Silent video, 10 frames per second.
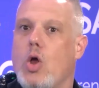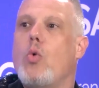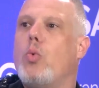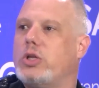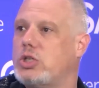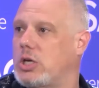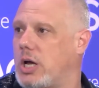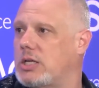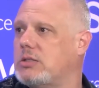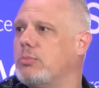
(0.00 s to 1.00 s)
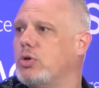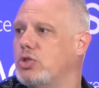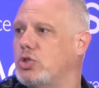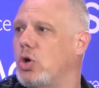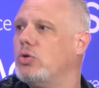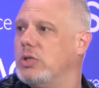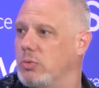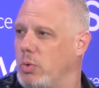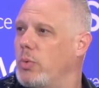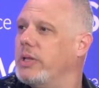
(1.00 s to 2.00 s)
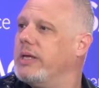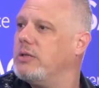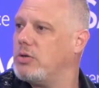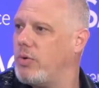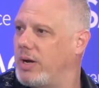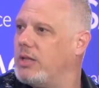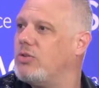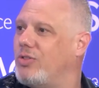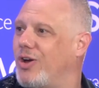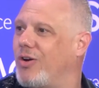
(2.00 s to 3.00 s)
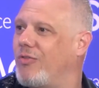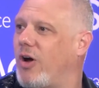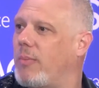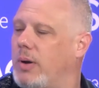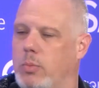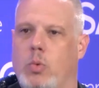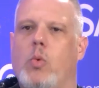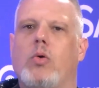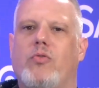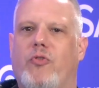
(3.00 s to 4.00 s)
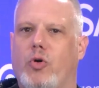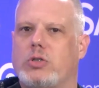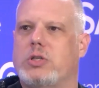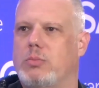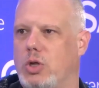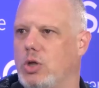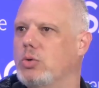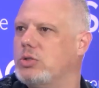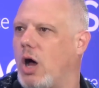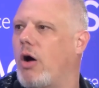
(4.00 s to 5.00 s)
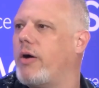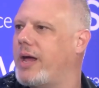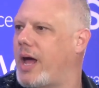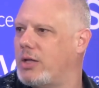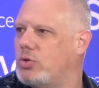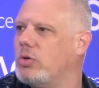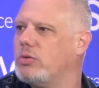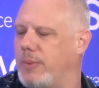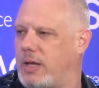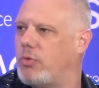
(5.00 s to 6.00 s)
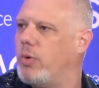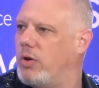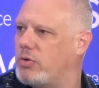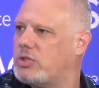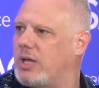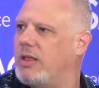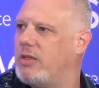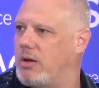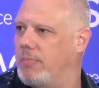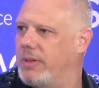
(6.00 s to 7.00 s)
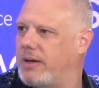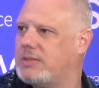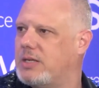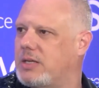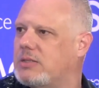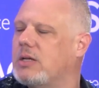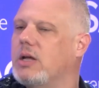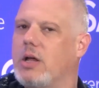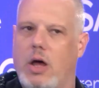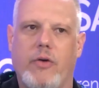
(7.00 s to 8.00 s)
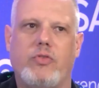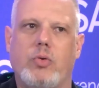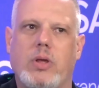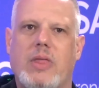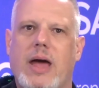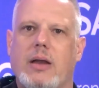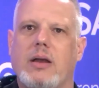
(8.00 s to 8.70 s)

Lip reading: which the customer has chosen. We will integrate into their environment. We won't force them to use our AI tools because we understand the complexities of doing that.